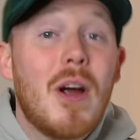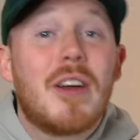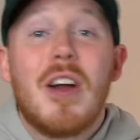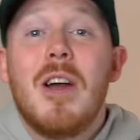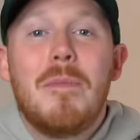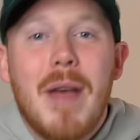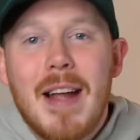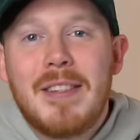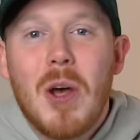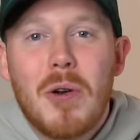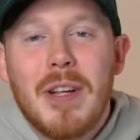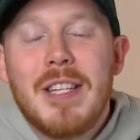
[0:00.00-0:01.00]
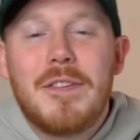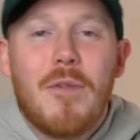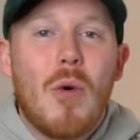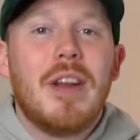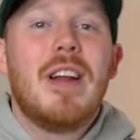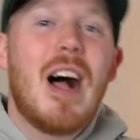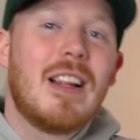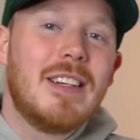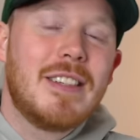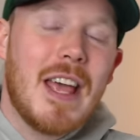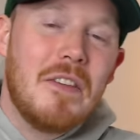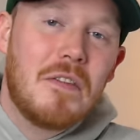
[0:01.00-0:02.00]
our current bank total is
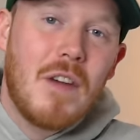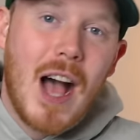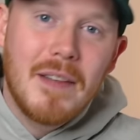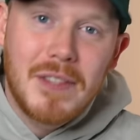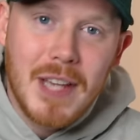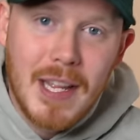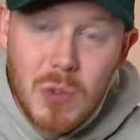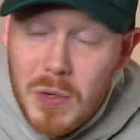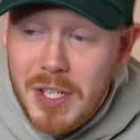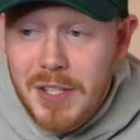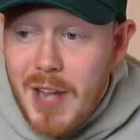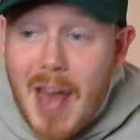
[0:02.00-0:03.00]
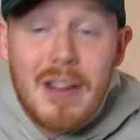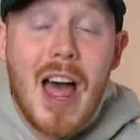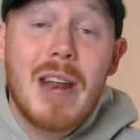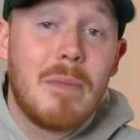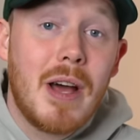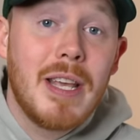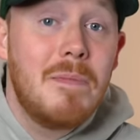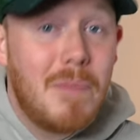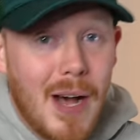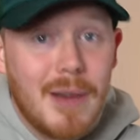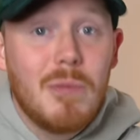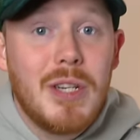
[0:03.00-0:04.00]
$40.05, which is not a lot of money,
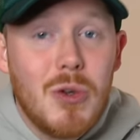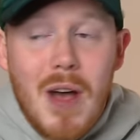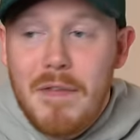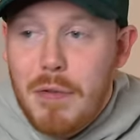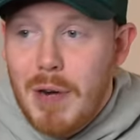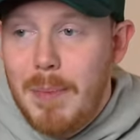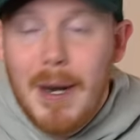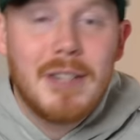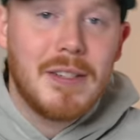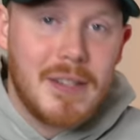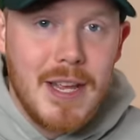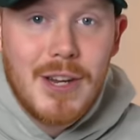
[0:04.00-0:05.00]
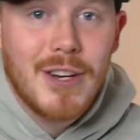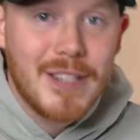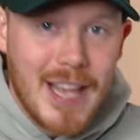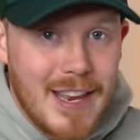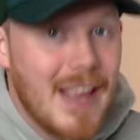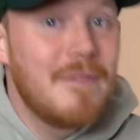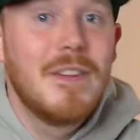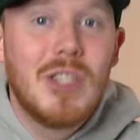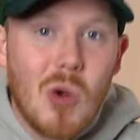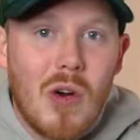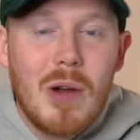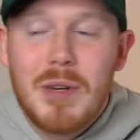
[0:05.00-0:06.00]
but we do have three pairs of sneakers in
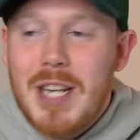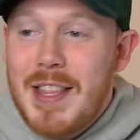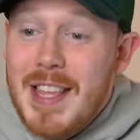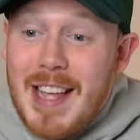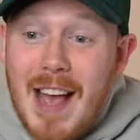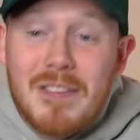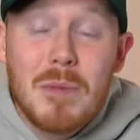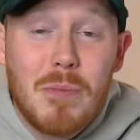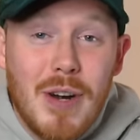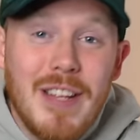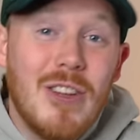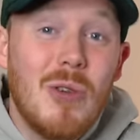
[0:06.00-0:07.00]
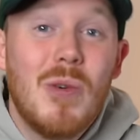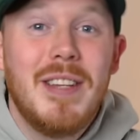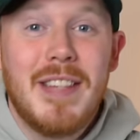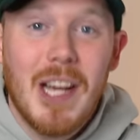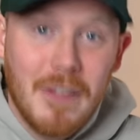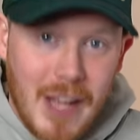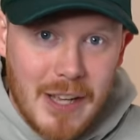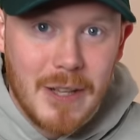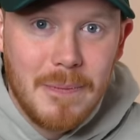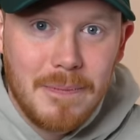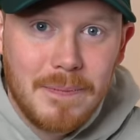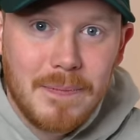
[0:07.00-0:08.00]
inventory, which I think have some pretty good resale value.
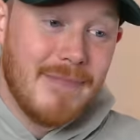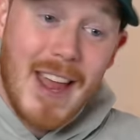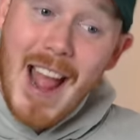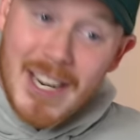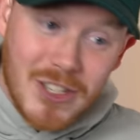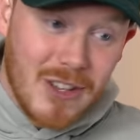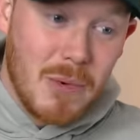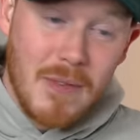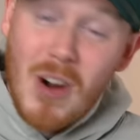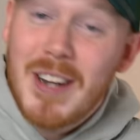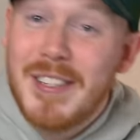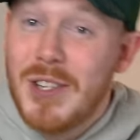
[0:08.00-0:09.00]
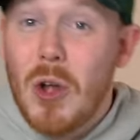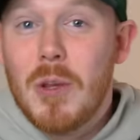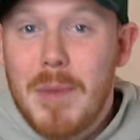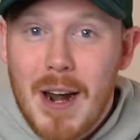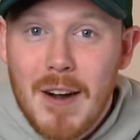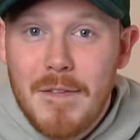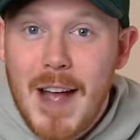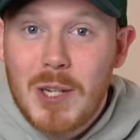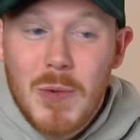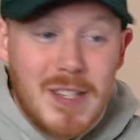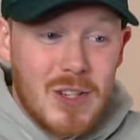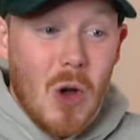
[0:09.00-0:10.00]
And actually, we've already sold a pair. In
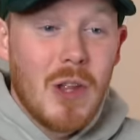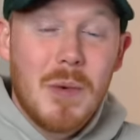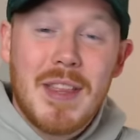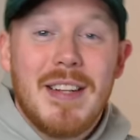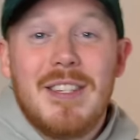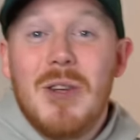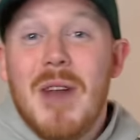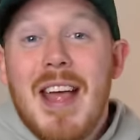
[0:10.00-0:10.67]
fact, we sold it within two